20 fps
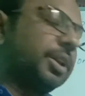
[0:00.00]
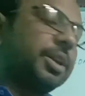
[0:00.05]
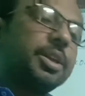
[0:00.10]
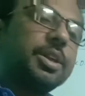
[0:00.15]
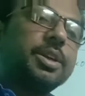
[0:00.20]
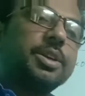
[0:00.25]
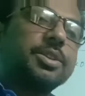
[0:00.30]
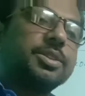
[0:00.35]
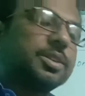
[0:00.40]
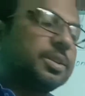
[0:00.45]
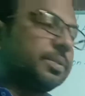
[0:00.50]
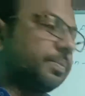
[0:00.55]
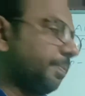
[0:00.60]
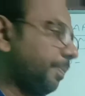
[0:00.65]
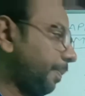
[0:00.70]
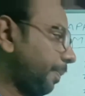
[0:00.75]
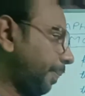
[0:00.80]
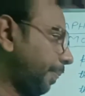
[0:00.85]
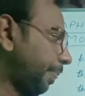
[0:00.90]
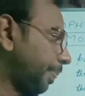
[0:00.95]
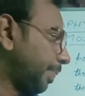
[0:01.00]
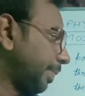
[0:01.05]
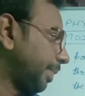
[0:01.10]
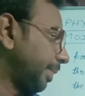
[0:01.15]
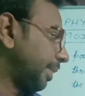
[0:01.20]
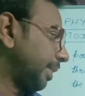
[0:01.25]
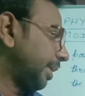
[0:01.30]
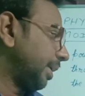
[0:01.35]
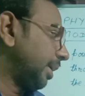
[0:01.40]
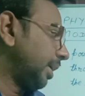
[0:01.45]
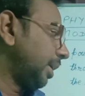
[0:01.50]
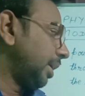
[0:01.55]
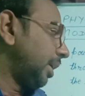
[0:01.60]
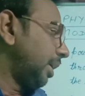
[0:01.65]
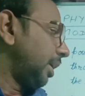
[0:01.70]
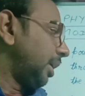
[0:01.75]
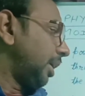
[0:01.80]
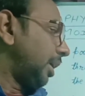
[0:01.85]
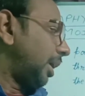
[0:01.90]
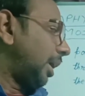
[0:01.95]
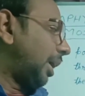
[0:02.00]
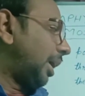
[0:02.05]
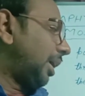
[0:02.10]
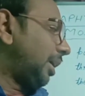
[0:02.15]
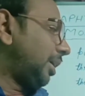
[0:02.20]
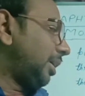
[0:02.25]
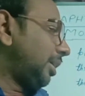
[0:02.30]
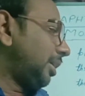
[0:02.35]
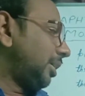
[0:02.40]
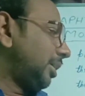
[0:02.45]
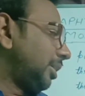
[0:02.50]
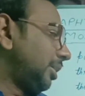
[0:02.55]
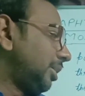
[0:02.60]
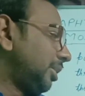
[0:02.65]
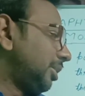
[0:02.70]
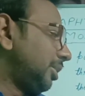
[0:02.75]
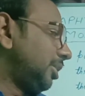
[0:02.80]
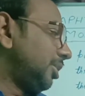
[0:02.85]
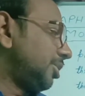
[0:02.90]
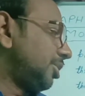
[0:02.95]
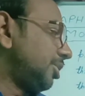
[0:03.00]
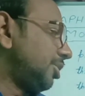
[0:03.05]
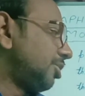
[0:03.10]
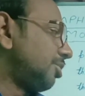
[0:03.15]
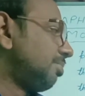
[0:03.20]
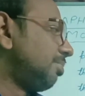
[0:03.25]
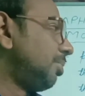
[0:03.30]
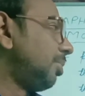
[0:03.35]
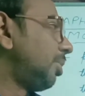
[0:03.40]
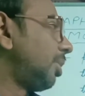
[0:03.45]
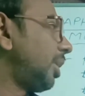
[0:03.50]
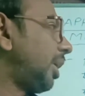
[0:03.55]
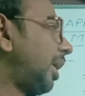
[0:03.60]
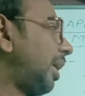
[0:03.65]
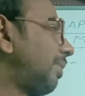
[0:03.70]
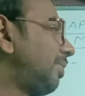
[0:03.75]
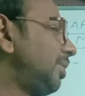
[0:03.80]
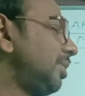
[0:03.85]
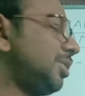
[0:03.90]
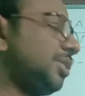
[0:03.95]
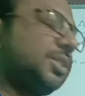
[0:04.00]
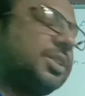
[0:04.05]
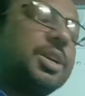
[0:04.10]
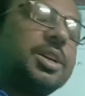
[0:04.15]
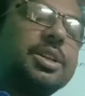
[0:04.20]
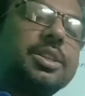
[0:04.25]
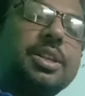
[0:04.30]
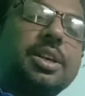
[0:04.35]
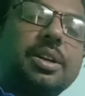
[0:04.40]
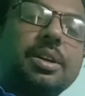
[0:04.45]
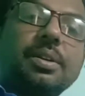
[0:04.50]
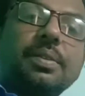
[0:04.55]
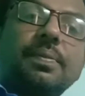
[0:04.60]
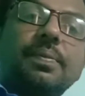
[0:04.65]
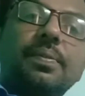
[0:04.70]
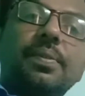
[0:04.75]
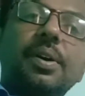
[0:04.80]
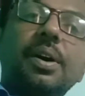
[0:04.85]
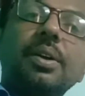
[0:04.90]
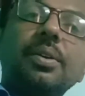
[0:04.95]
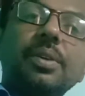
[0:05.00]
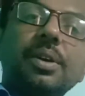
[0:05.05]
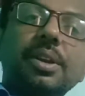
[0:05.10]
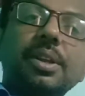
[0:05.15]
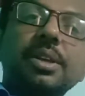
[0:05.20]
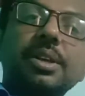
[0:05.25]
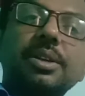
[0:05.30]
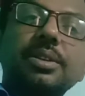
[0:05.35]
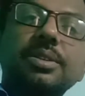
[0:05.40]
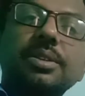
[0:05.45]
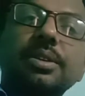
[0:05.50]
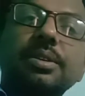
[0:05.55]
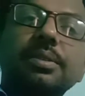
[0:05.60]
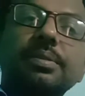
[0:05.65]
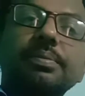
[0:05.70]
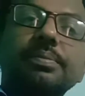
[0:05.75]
irrigation, and this is more efficient than furrow irrigation.